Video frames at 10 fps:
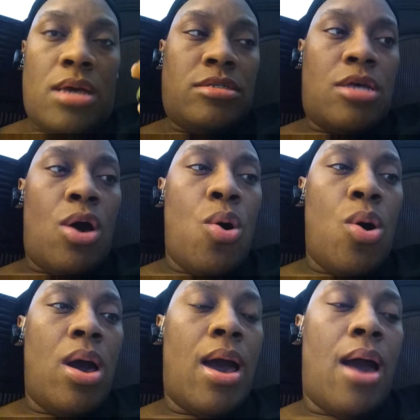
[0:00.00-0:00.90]
so
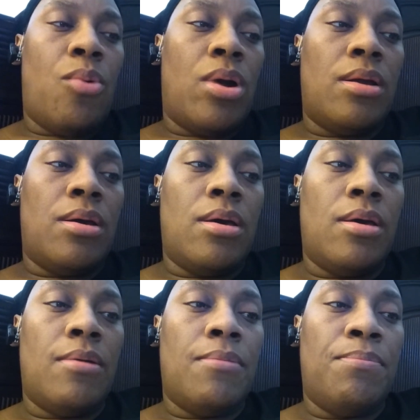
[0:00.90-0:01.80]
I want to
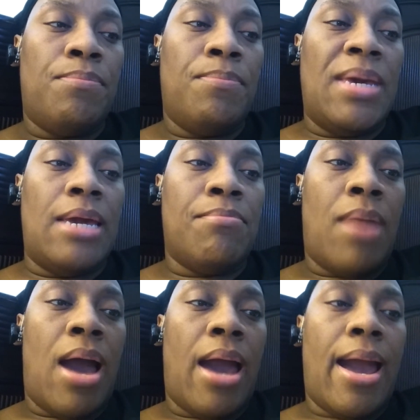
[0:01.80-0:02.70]
eat
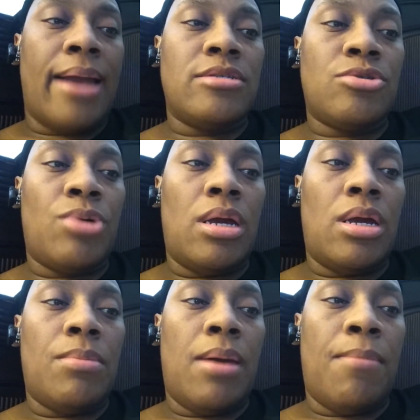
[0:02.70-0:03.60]
my ice
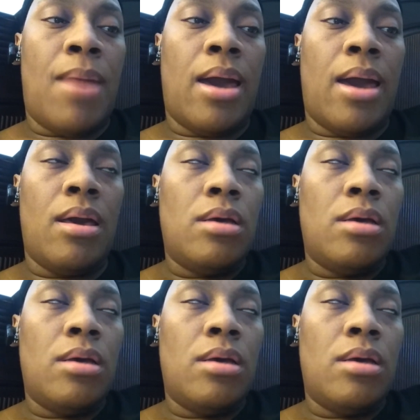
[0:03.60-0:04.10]
cream and my